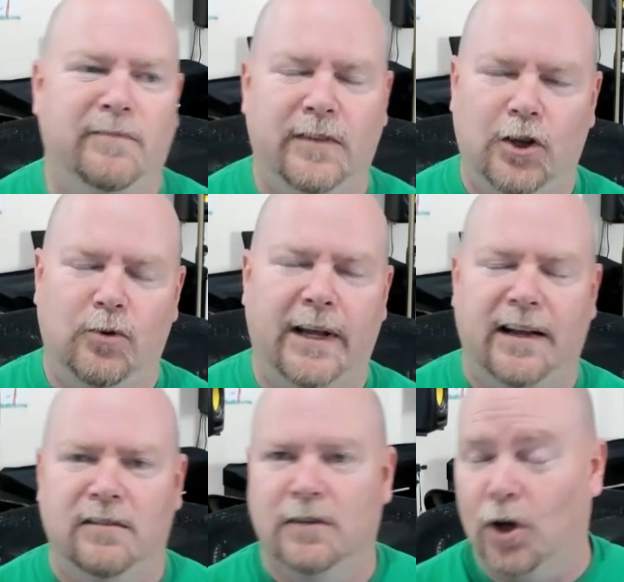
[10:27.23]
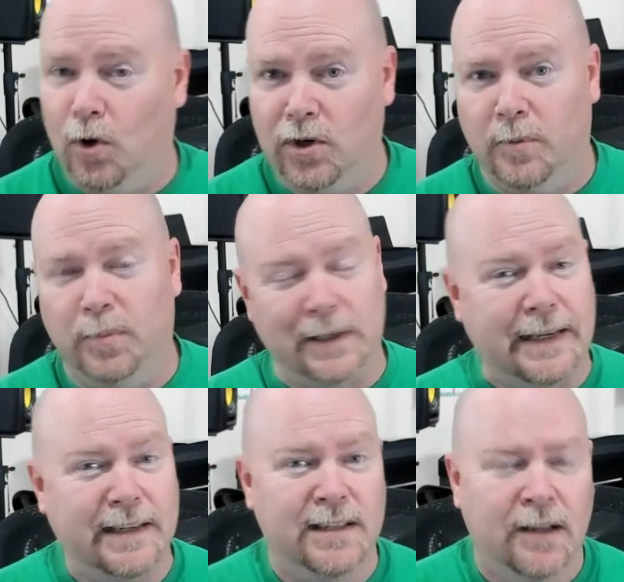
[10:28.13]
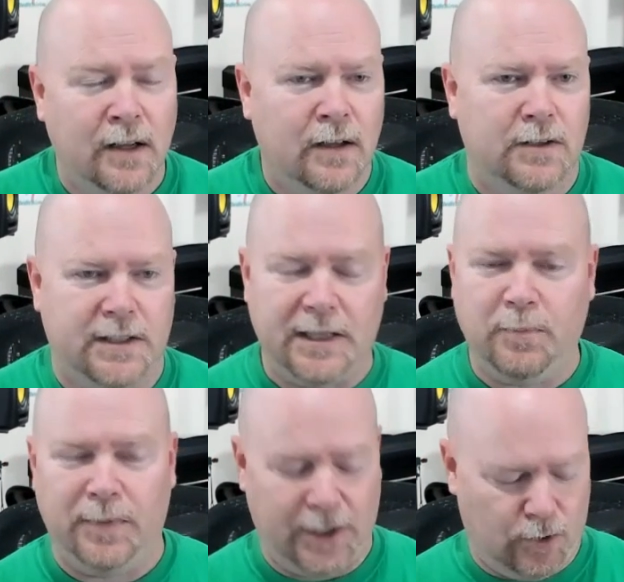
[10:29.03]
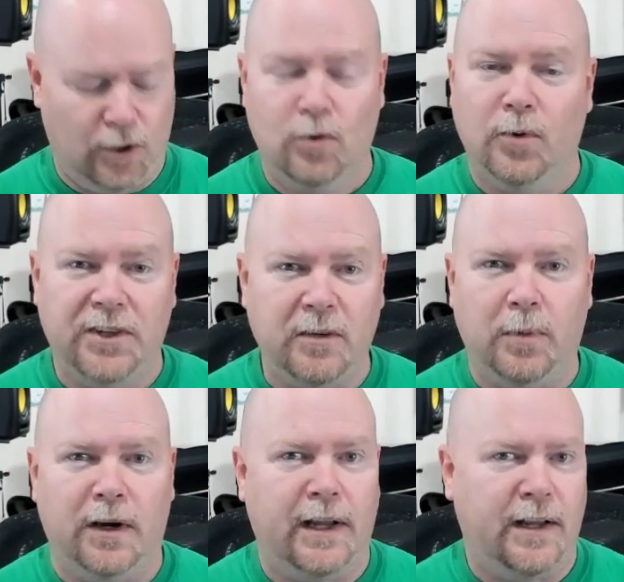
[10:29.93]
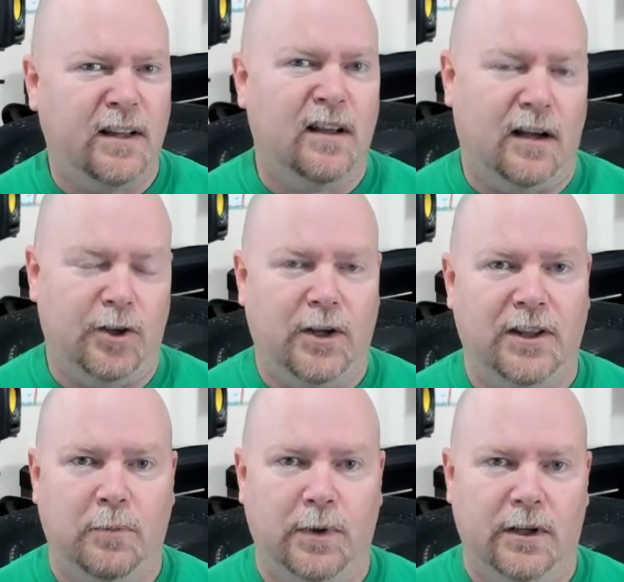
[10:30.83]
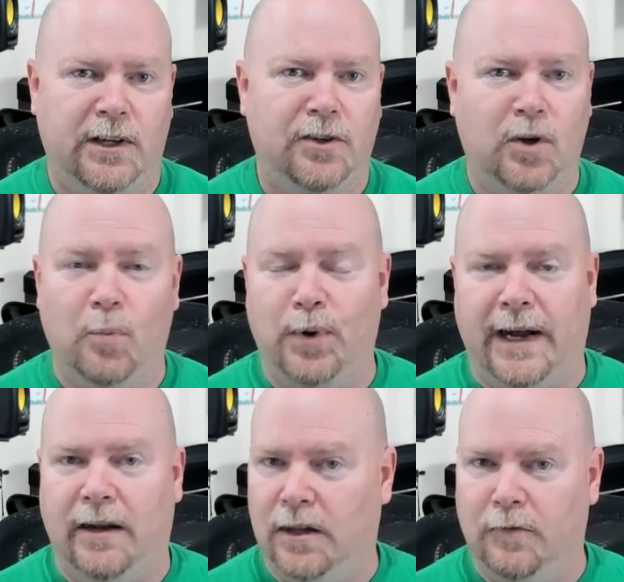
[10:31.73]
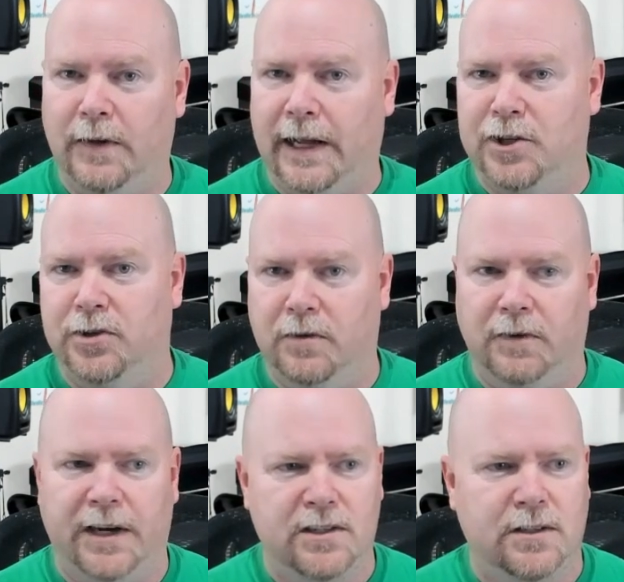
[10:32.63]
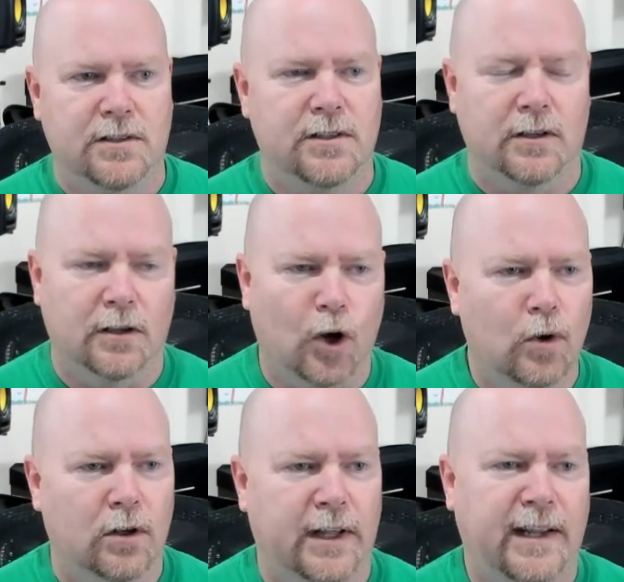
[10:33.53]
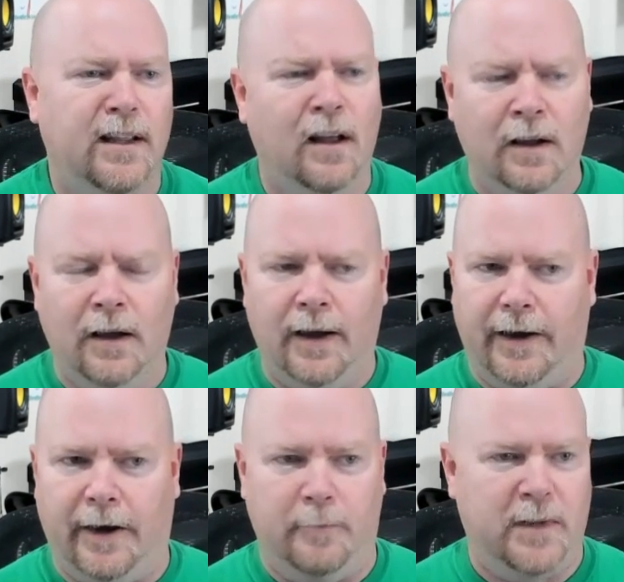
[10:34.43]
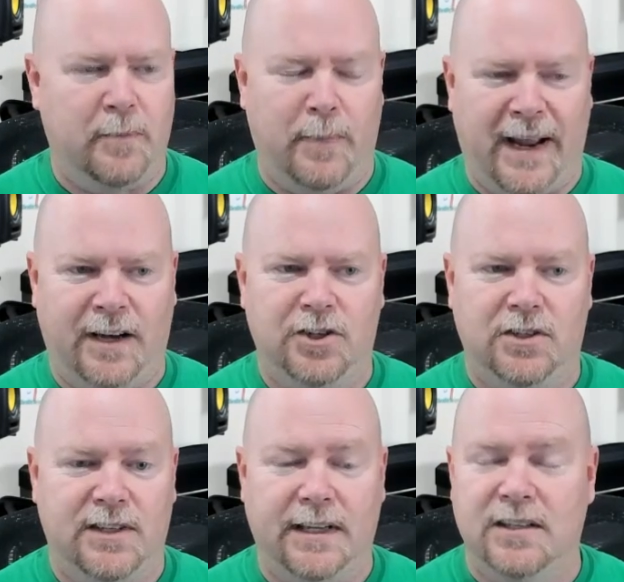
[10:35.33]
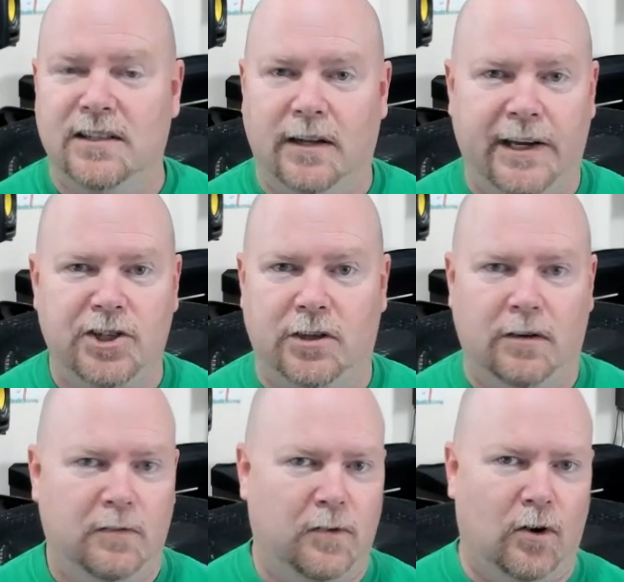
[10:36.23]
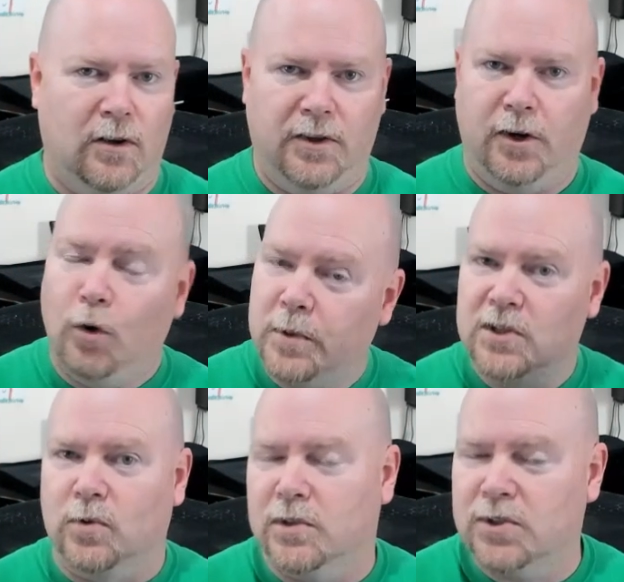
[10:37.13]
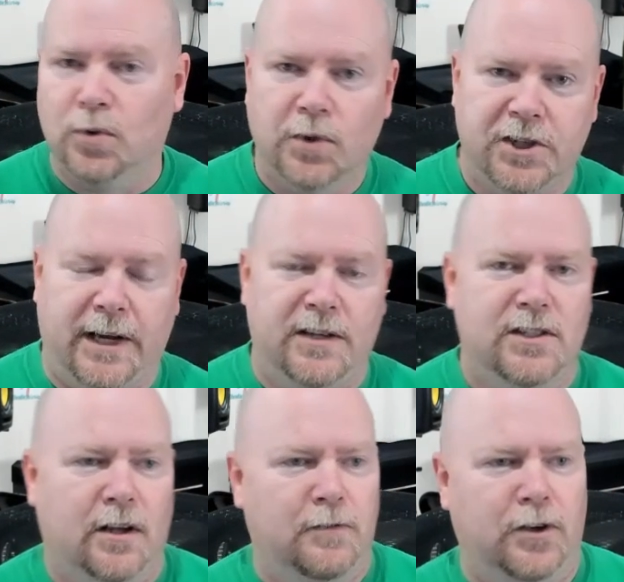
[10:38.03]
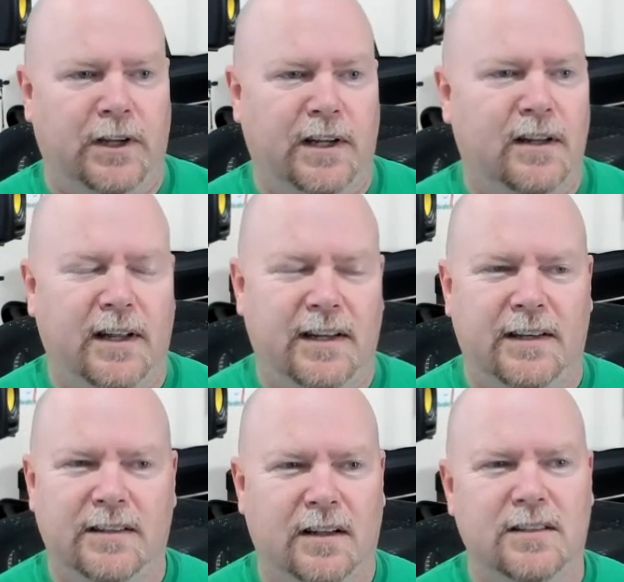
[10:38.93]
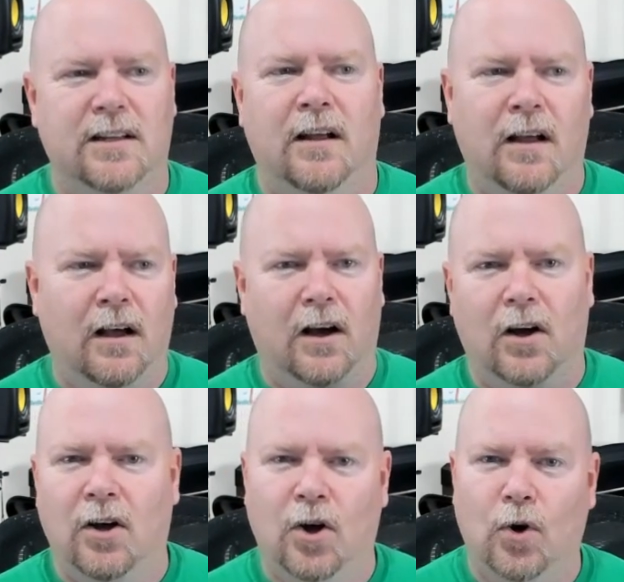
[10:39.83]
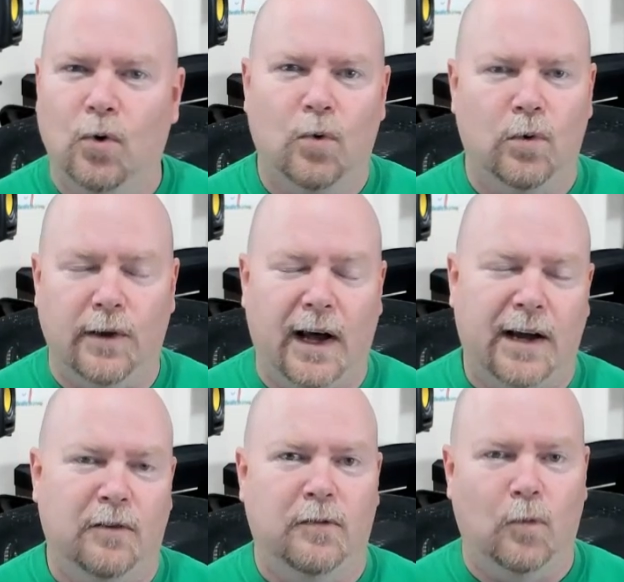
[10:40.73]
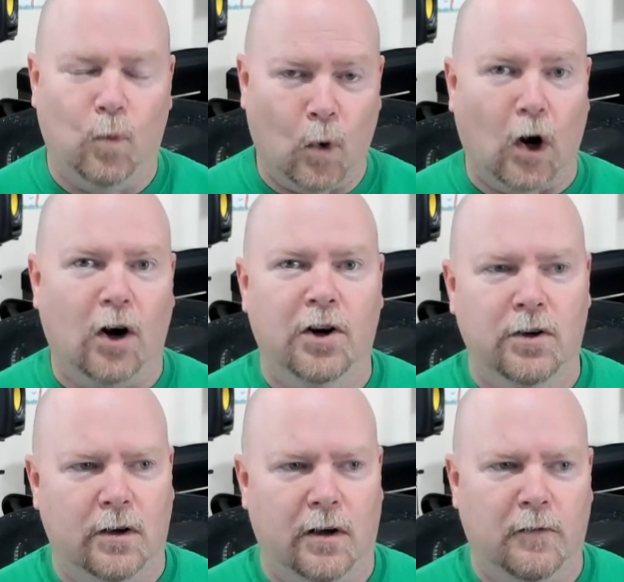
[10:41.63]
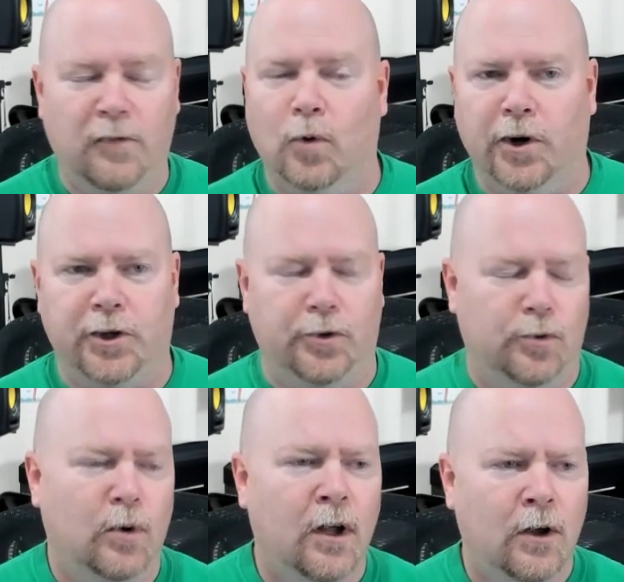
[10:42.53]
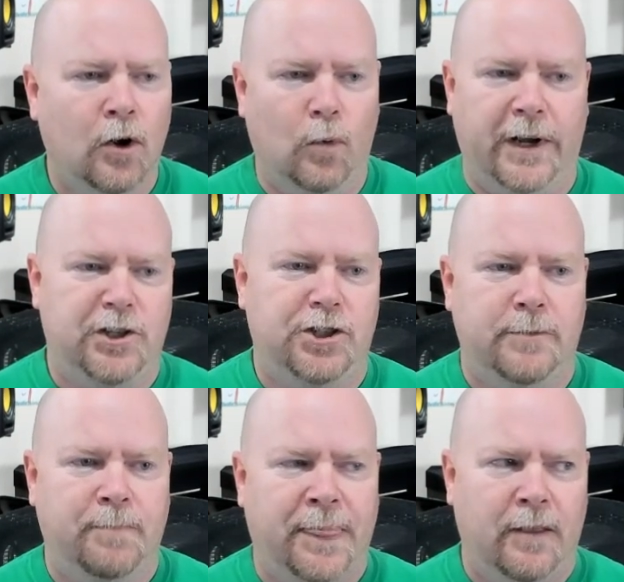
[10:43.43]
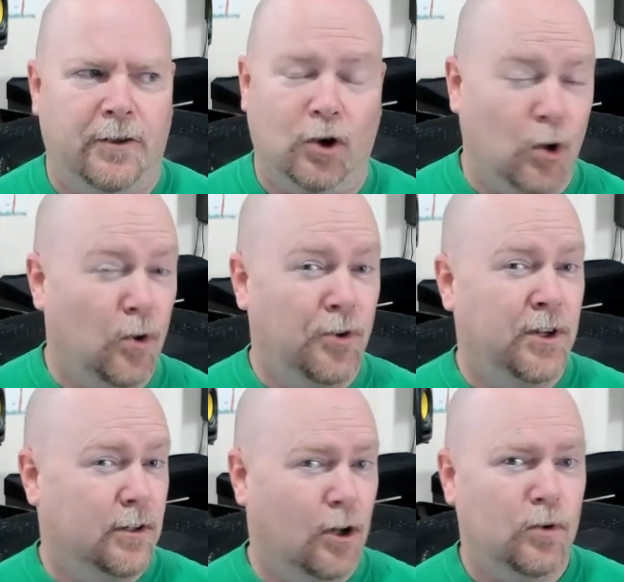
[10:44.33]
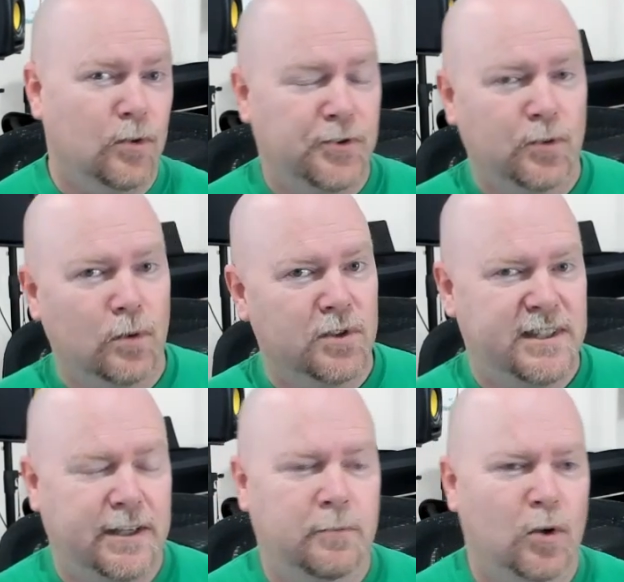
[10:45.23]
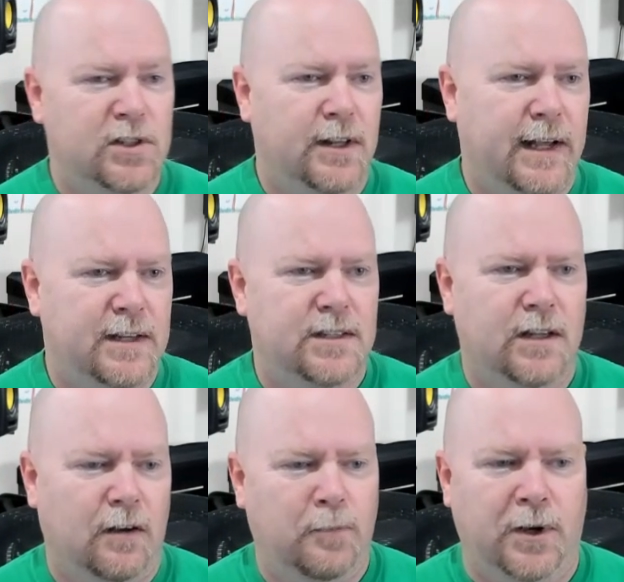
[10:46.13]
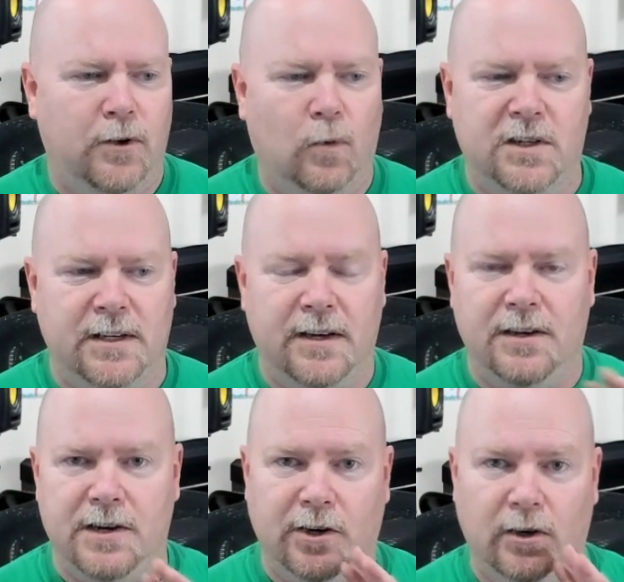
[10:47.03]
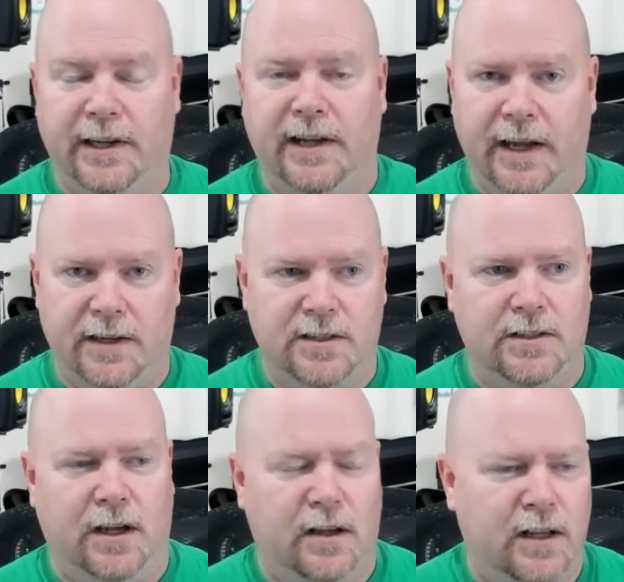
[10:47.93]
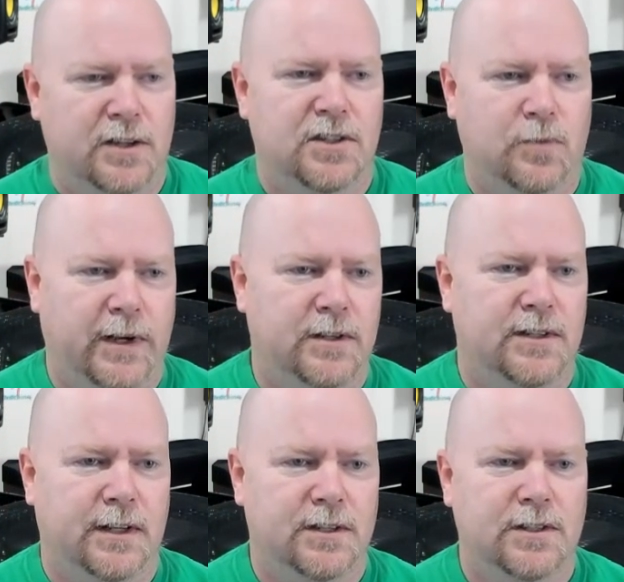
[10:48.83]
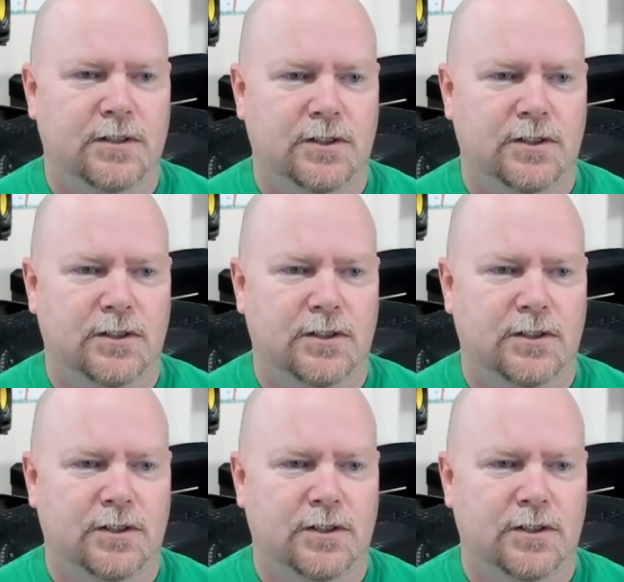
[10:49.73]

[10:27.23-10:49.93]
You get code complete, local debugging. You get the ability to compile and flash your devices locally. It manages the installation of all of the open source toolchain stuff you need. It does a whole lot of work for you, which their old local tools did most of that stuff, but it wasn't nearly as sweet as this.